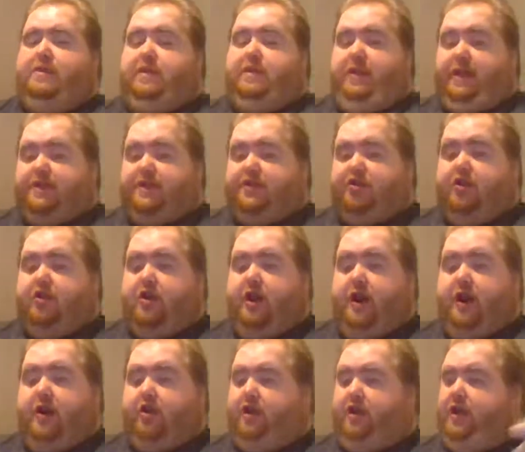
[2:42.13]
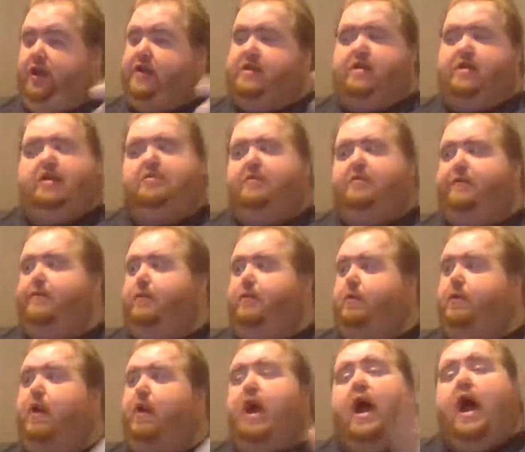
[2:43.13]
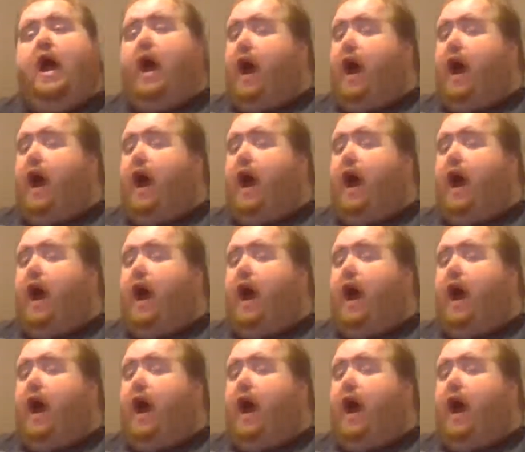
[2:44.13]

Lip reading: yesterday or yesterday before,